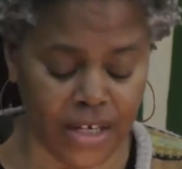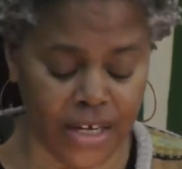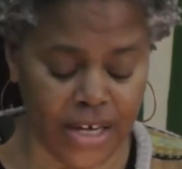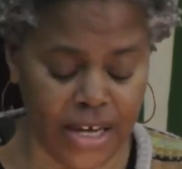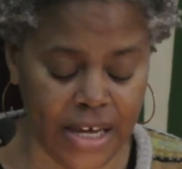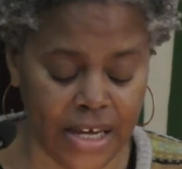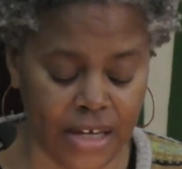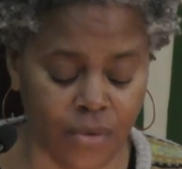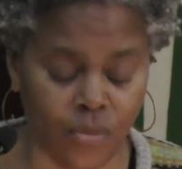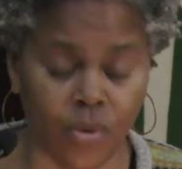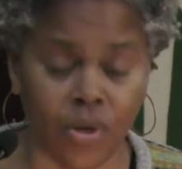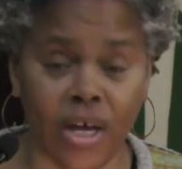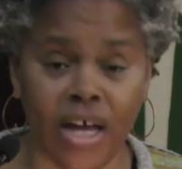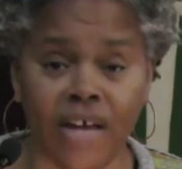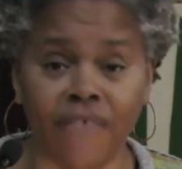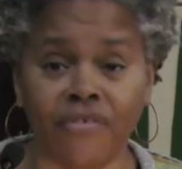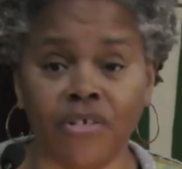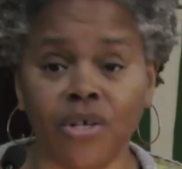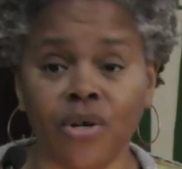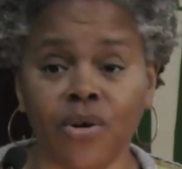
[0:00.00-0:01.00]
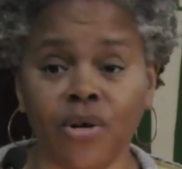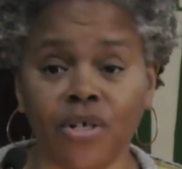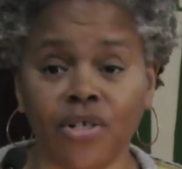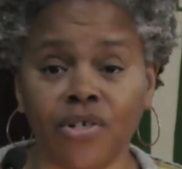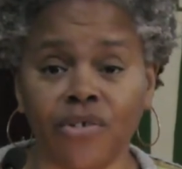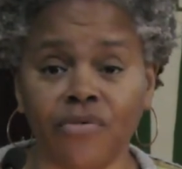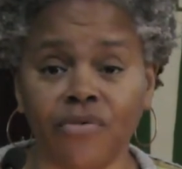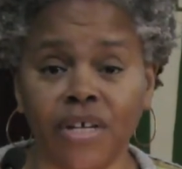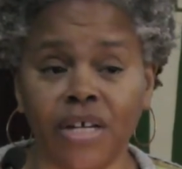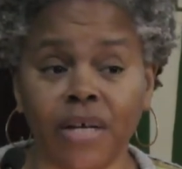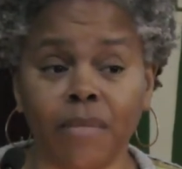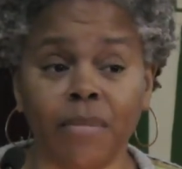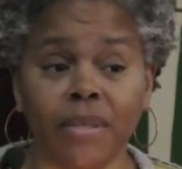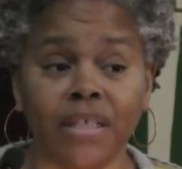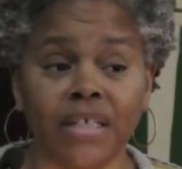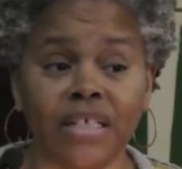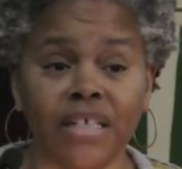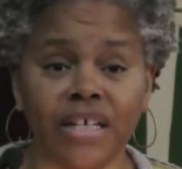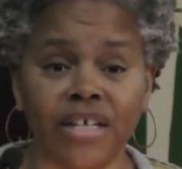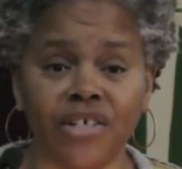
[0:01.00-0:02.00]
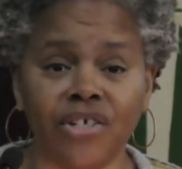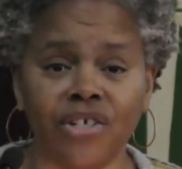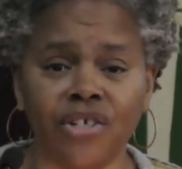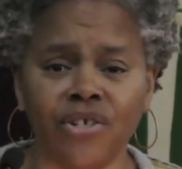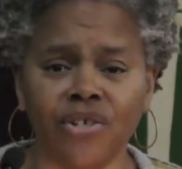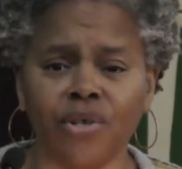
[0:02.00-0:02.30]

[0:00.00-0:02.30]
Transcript: and will have to go on to rehabilitation.